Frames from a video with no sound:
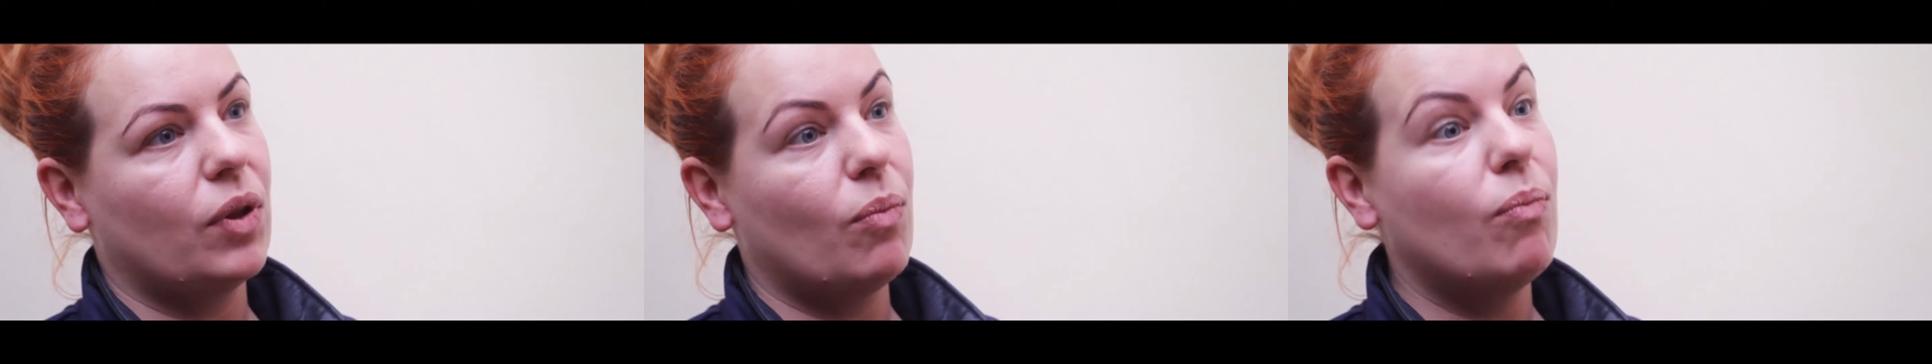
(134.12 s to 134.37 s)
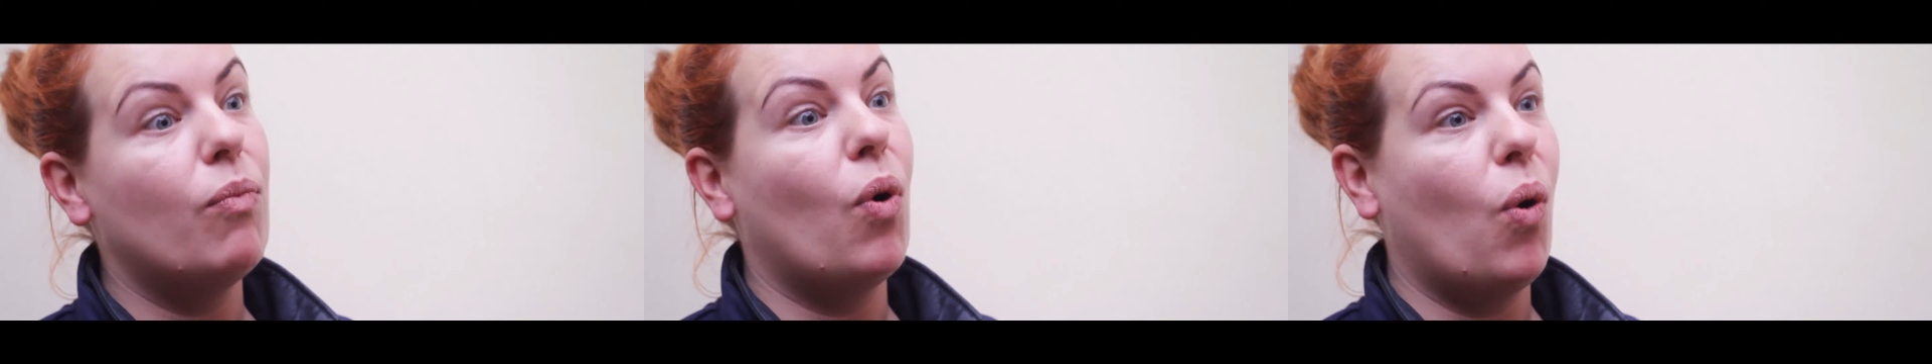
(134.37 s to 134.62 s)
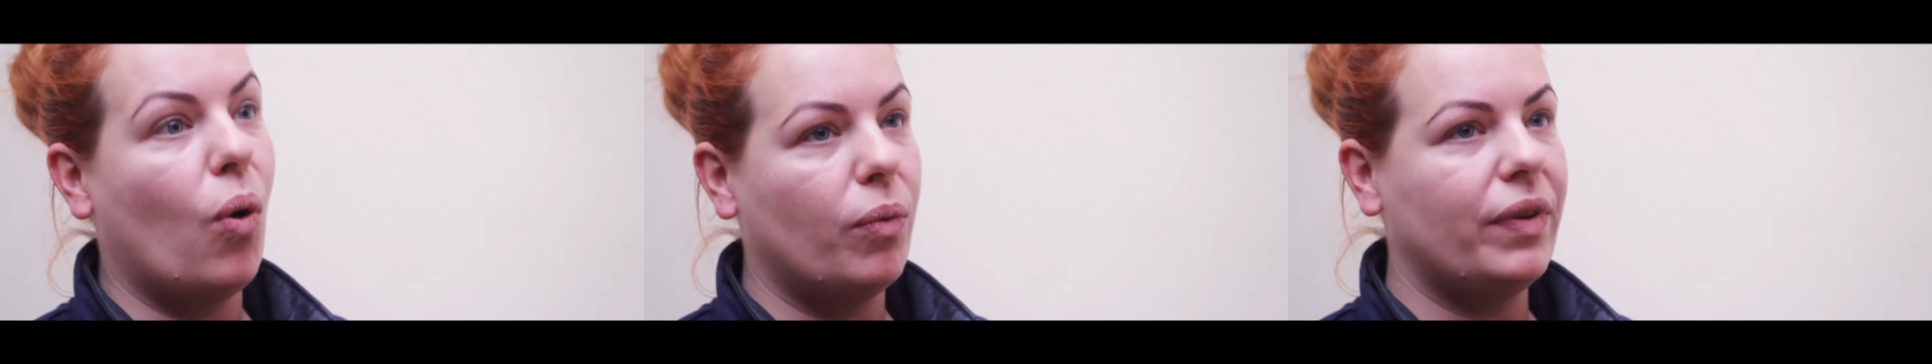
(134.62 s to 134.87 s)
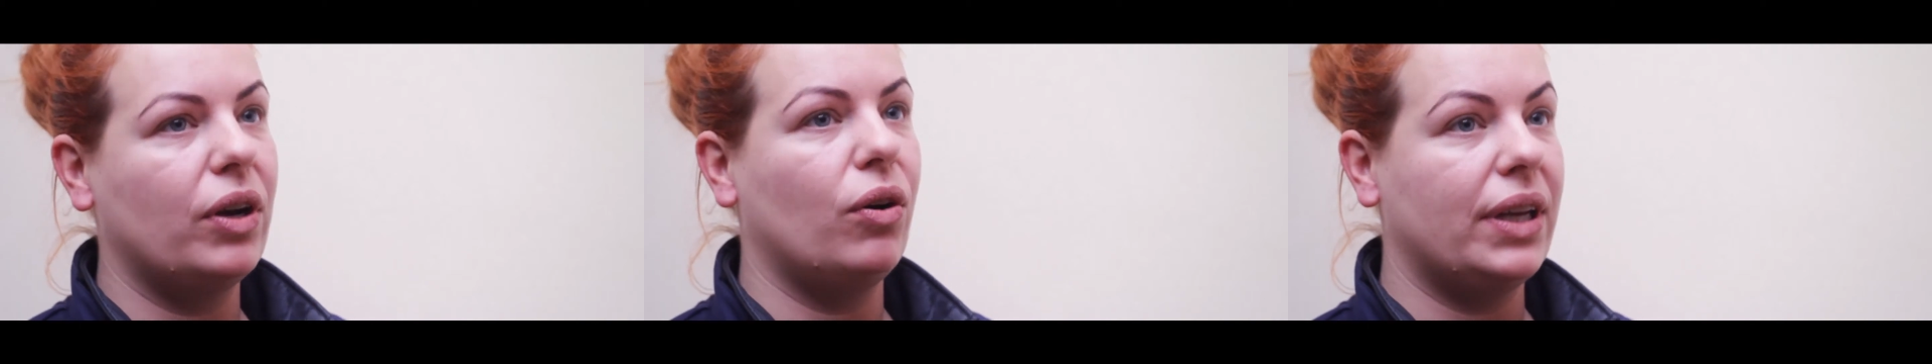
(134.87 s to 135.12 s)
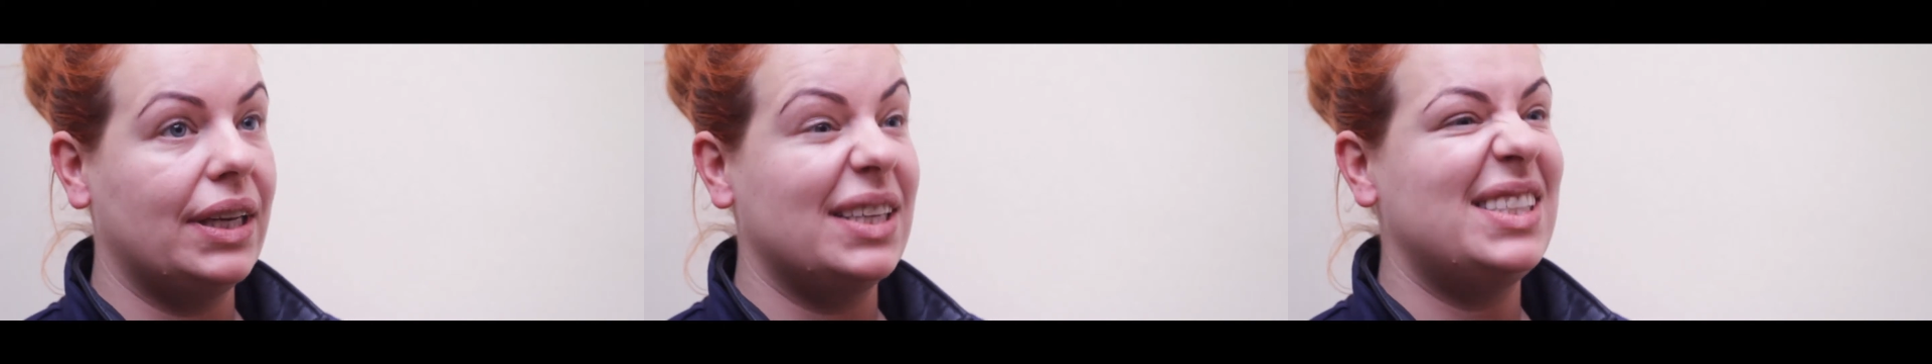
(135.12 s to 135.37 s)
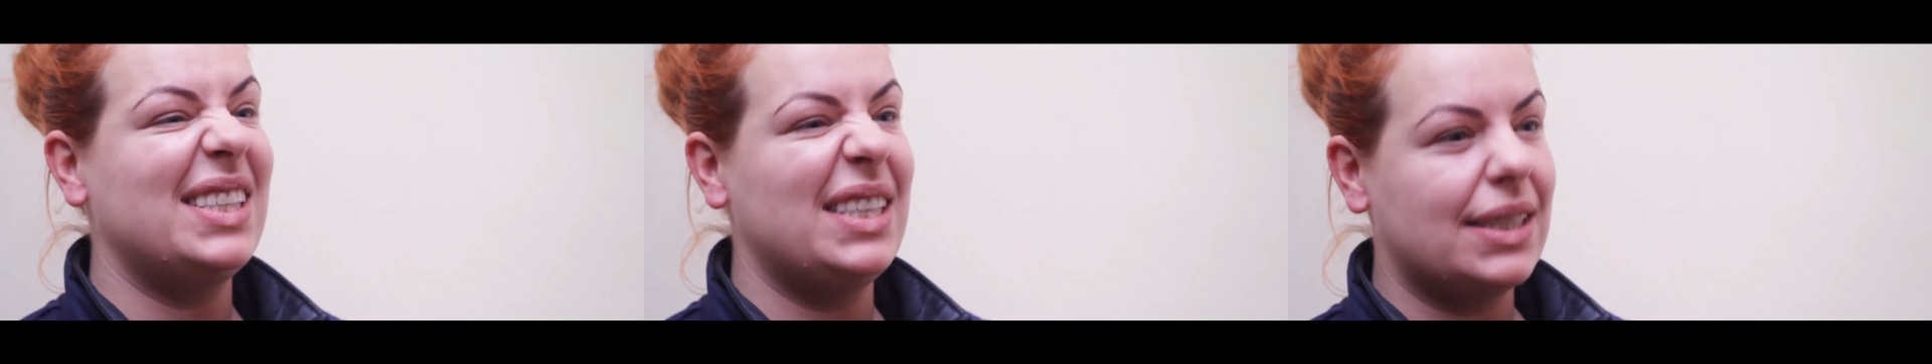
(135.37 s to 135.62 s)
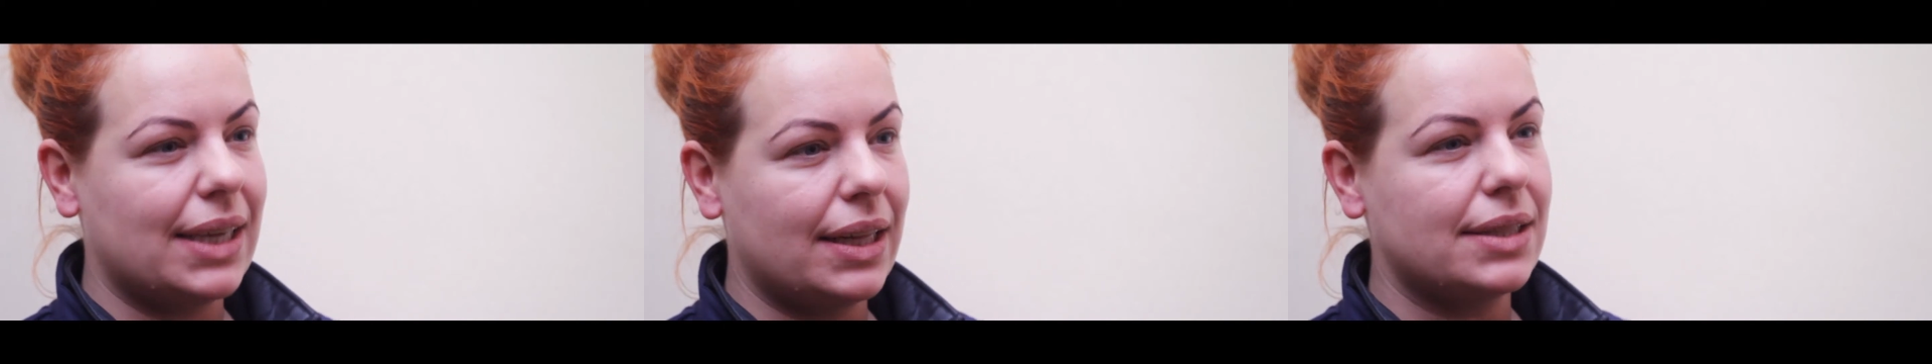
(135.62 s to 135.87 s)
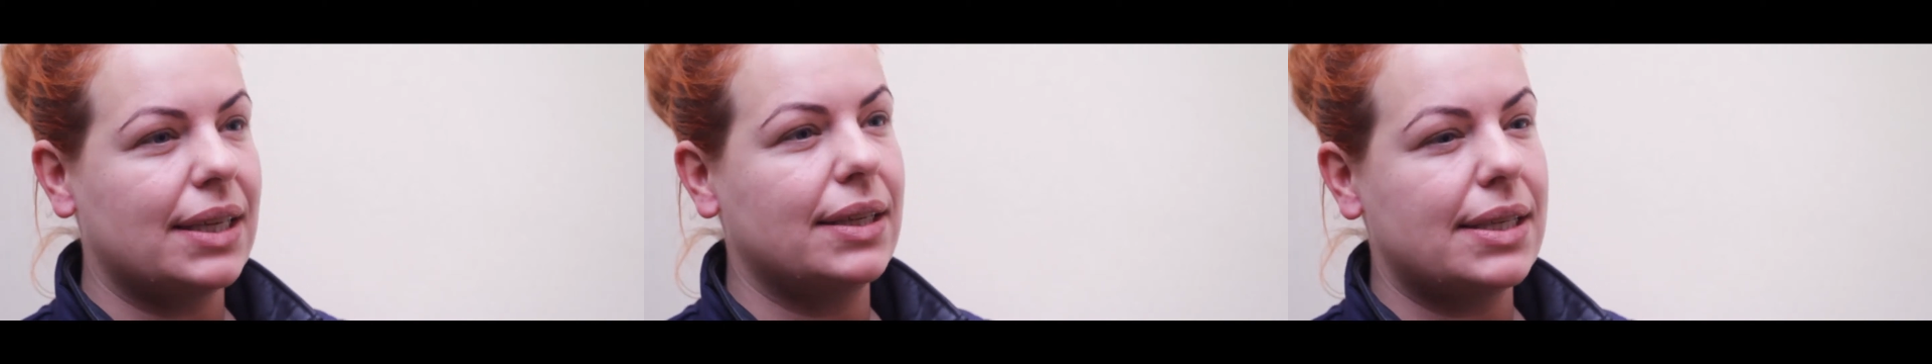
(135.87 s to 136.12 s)
more be going into
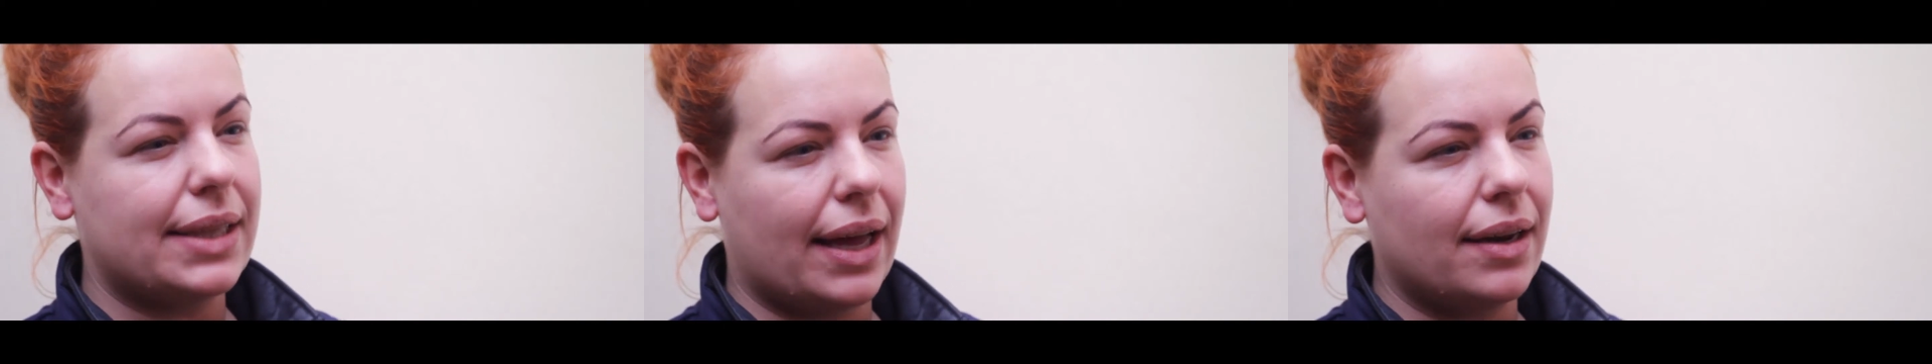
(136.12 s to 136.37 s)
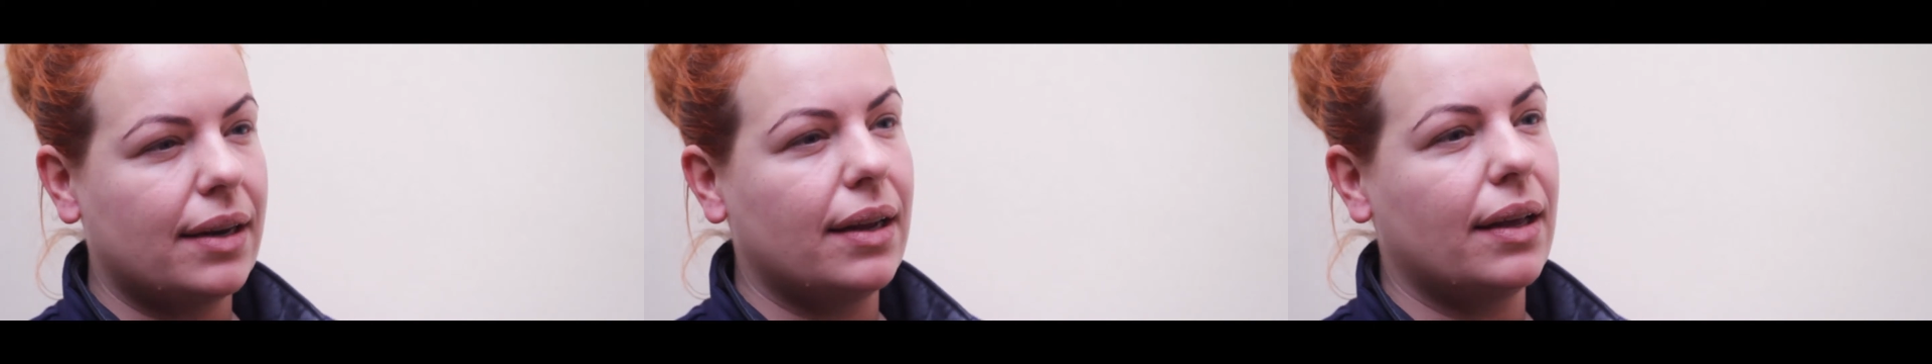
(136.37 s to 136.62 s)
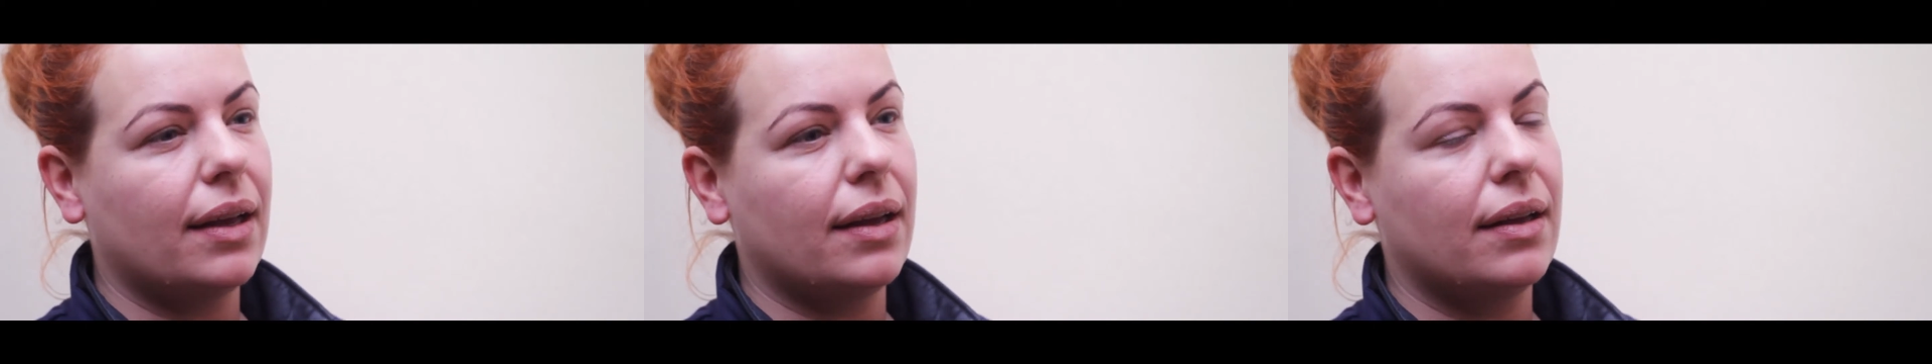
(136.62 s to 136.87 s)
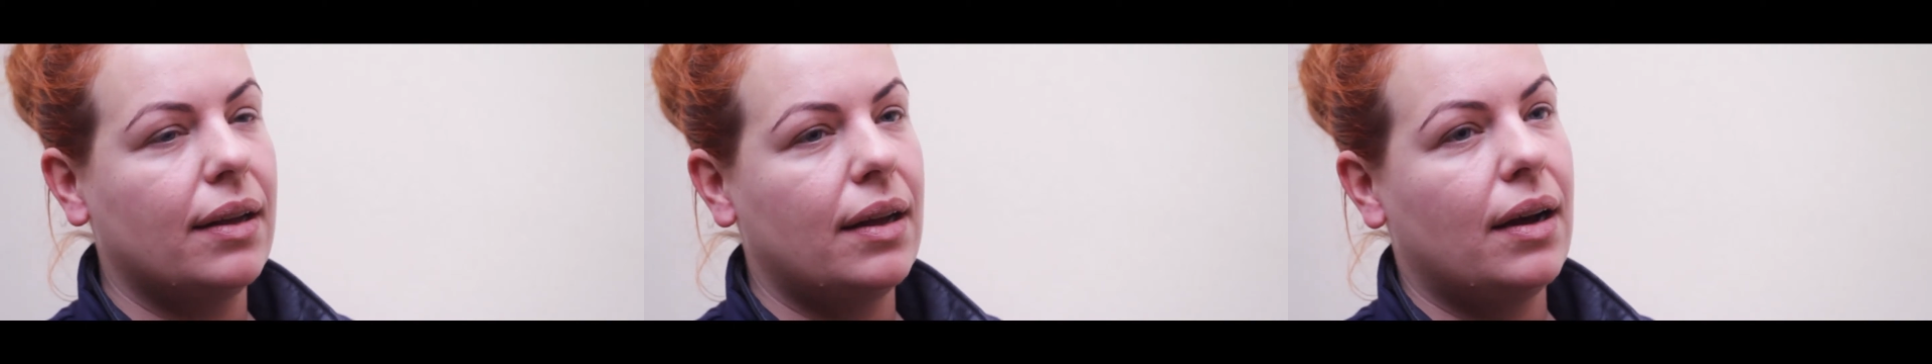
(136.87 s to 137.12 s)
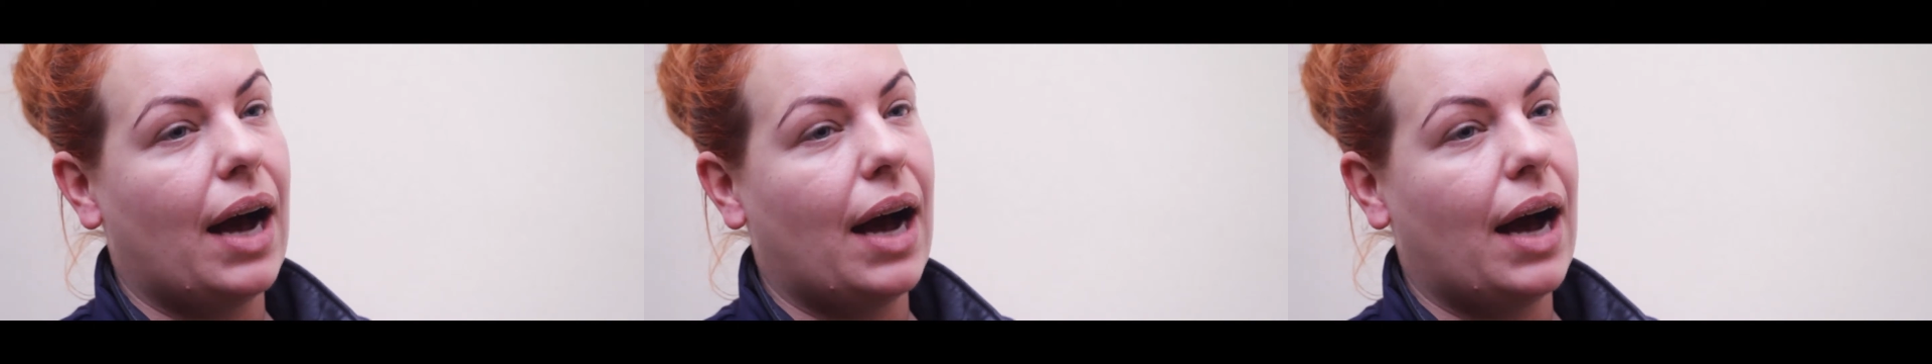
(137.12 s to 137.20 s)
details, understanding